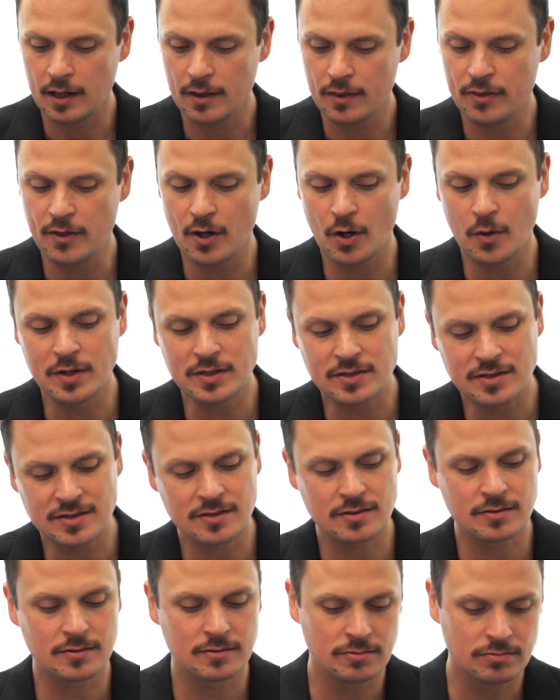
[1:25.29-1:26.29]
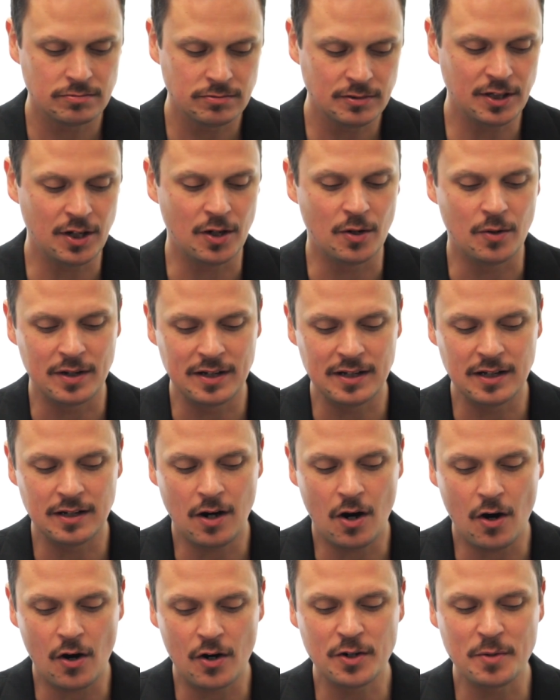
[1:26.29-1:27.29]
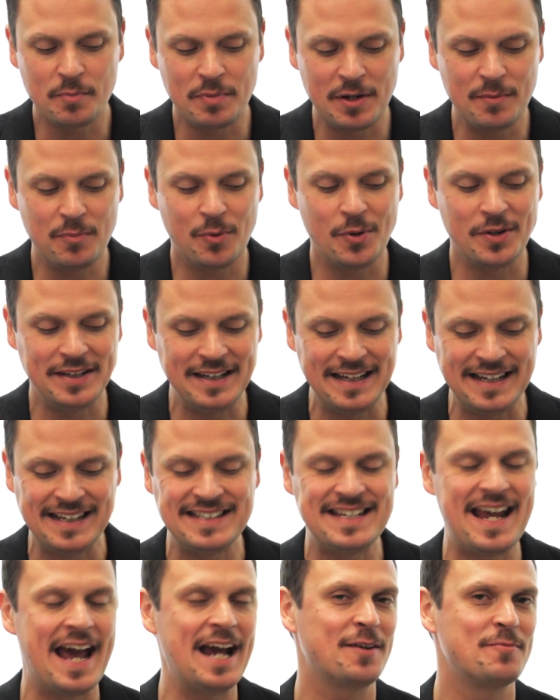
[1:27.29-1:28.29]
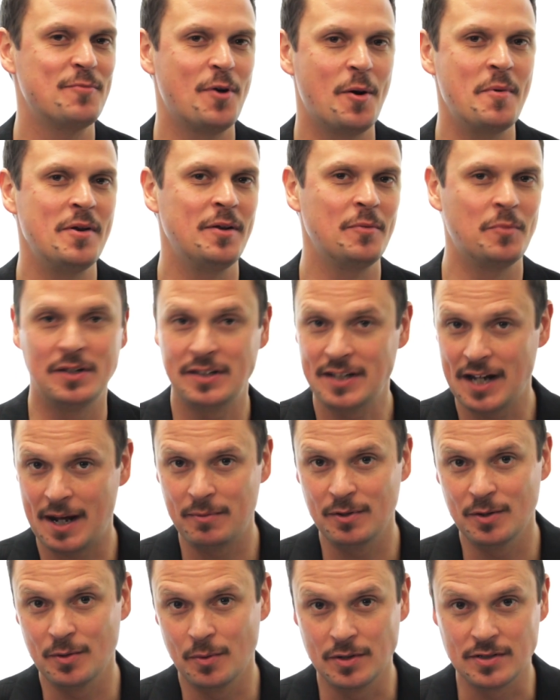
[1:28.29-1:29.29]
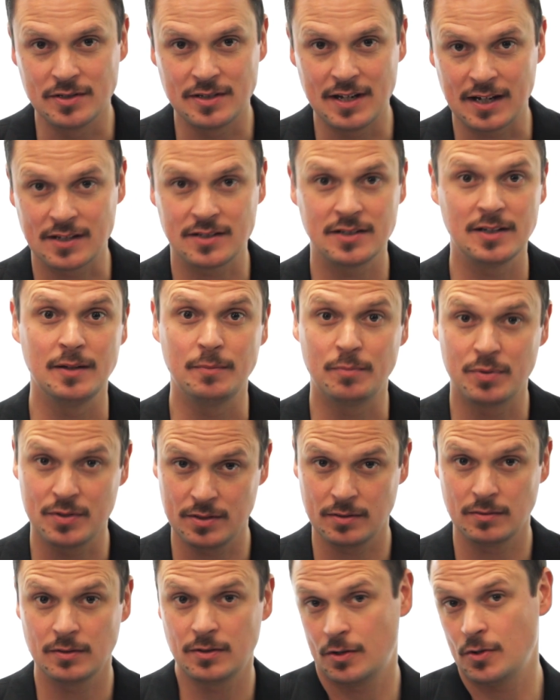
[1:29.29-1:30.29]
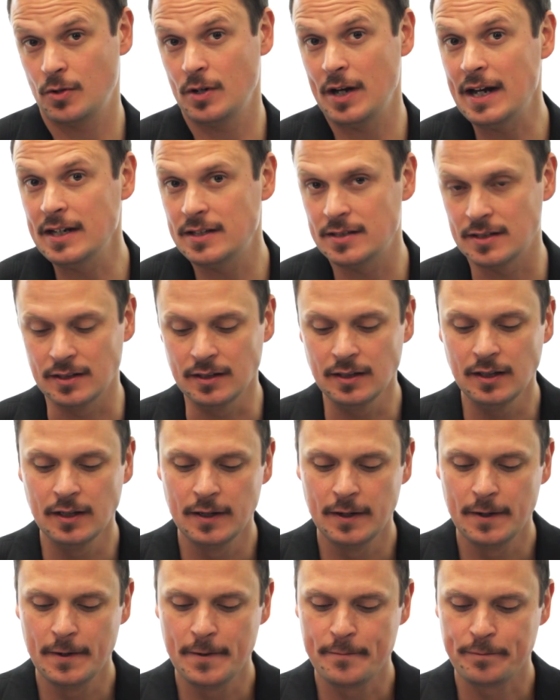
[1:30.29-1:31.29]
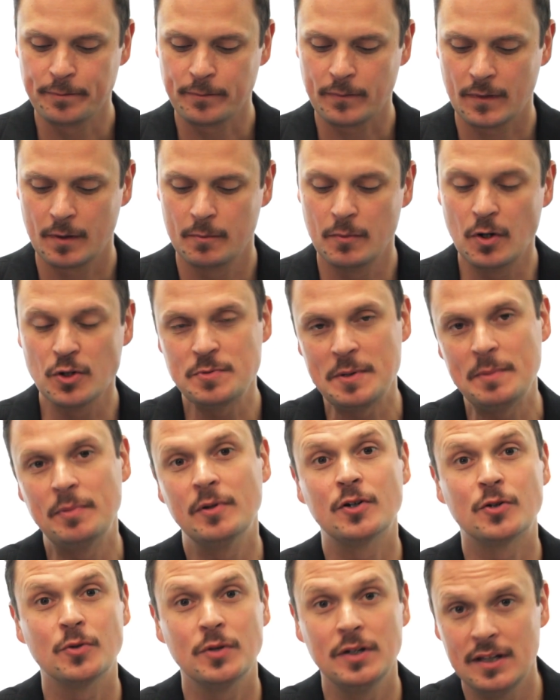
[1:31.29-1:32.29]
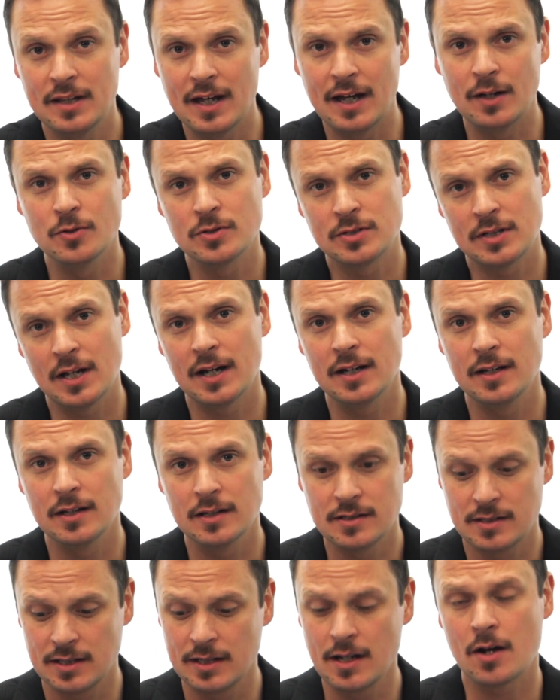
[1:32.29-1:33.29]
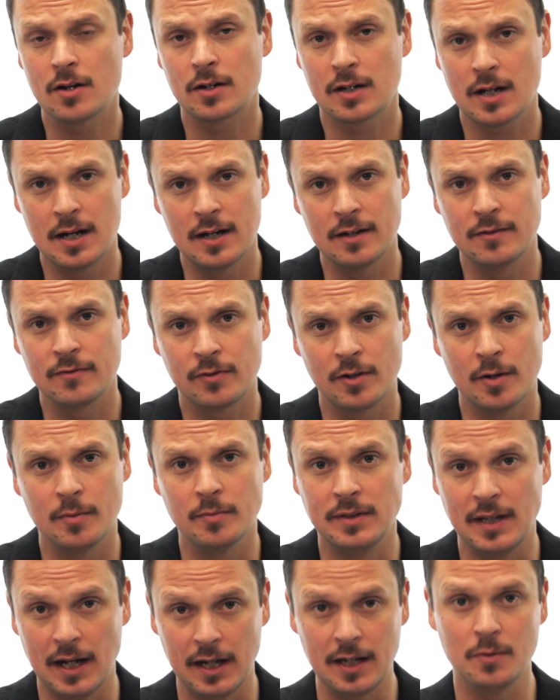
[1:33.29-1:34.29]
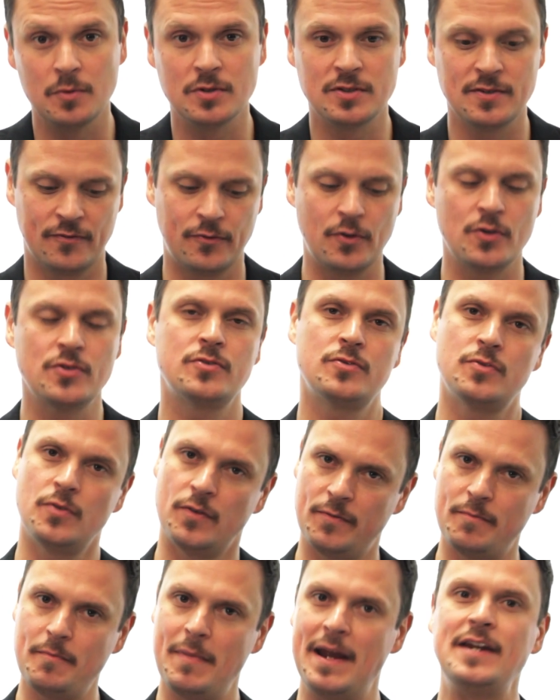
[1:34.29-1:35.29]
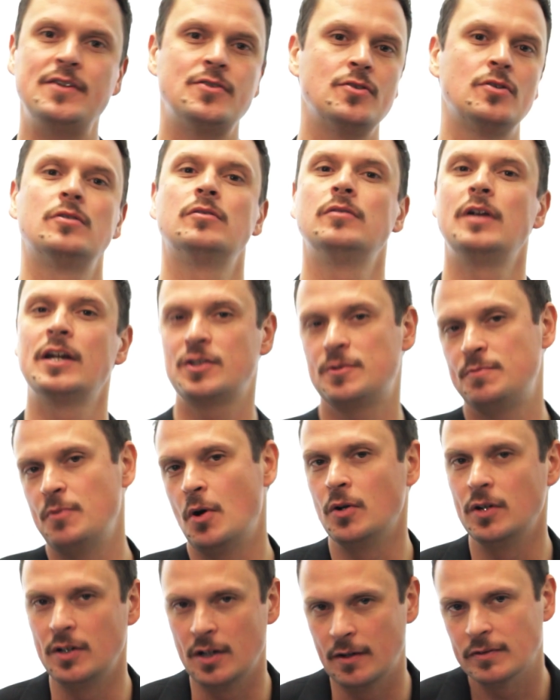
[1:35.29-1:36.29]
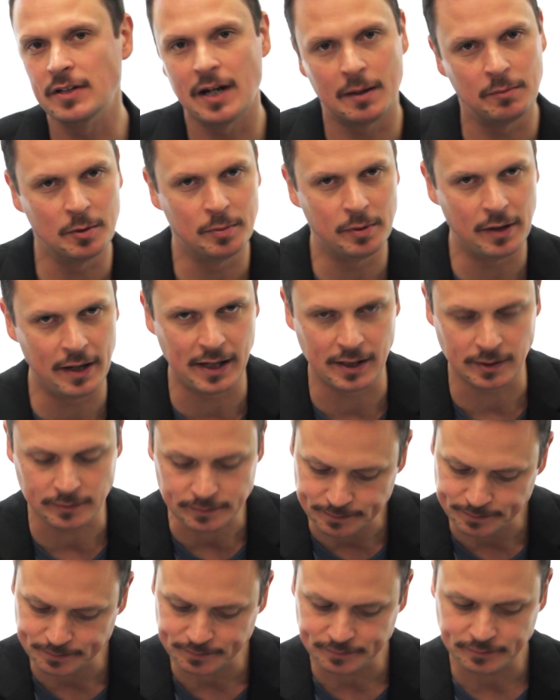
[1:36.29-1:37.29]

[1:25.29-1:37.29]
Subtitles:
Though it's hard to pinpoint the exact moment when tabla was actually created, most people agree that Ustad Siddhar Khan from Delhi was the first sort of major exponent of tabla playing.